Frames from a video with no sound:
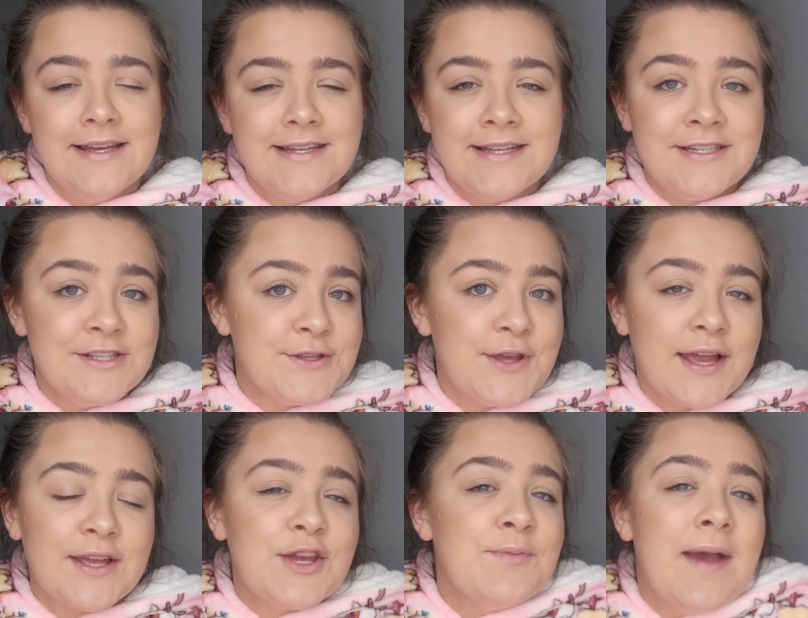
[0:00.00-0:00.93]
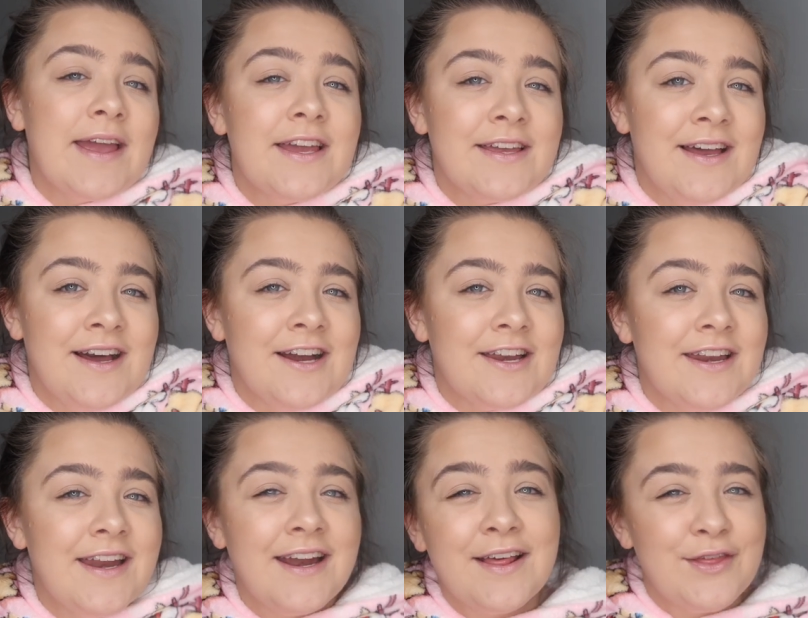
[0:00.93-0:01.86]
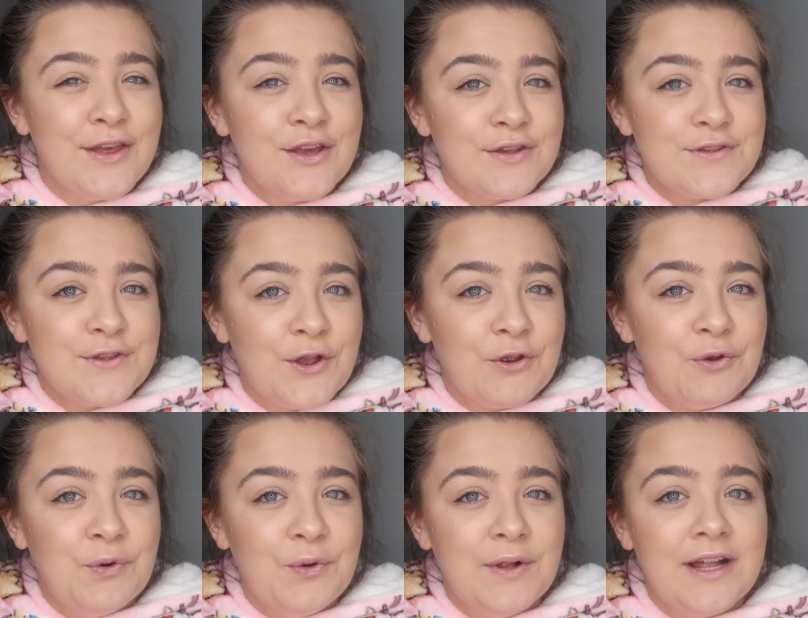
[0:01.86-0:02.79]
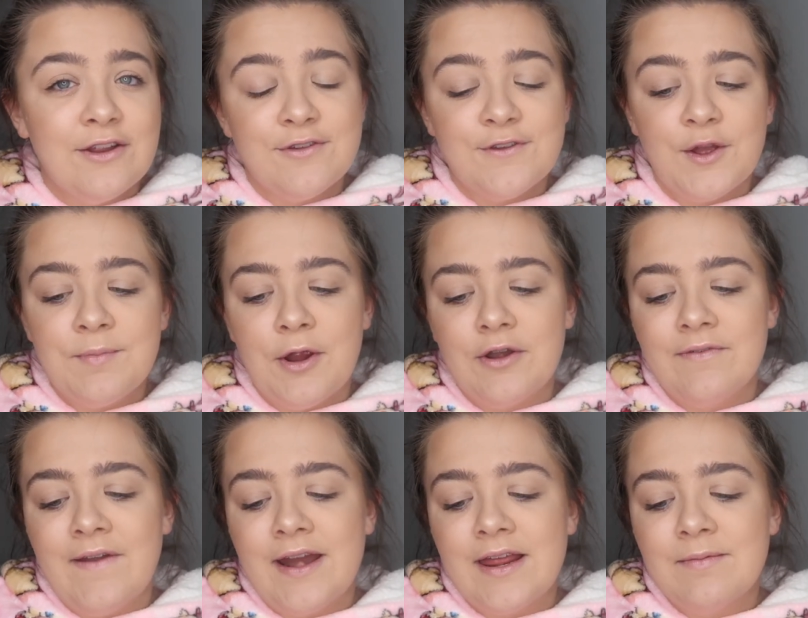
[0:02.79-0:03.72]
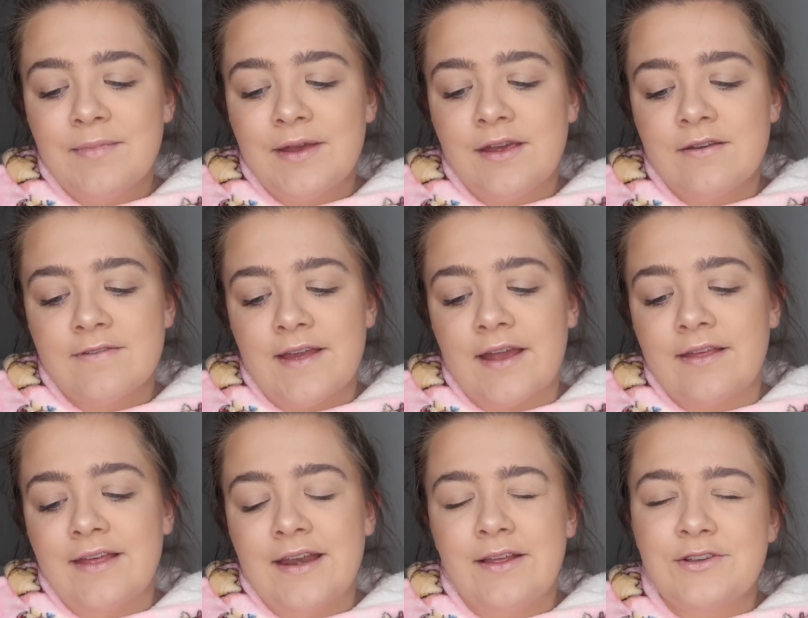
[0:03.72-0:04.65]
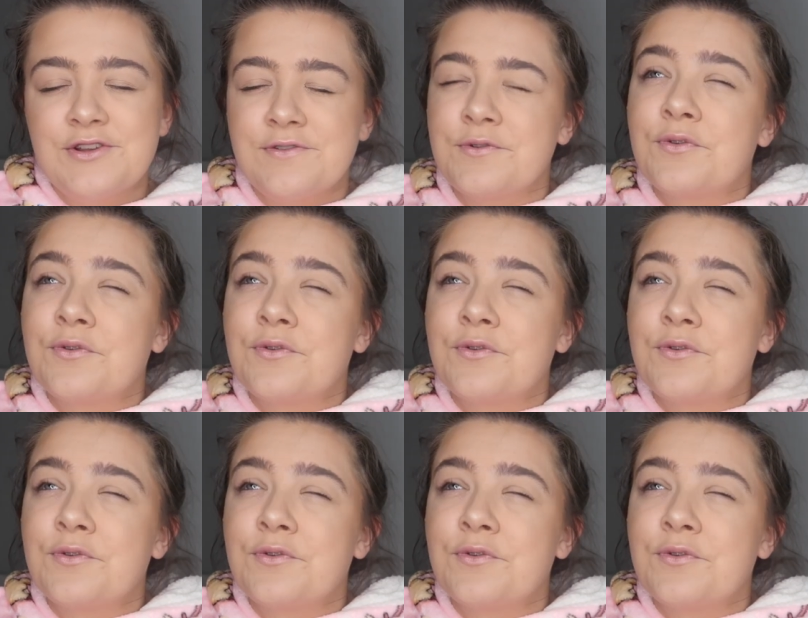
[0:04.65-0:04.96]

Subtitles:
it's just like you make a garden, and I think it's so cool and it's so motivating because like then it just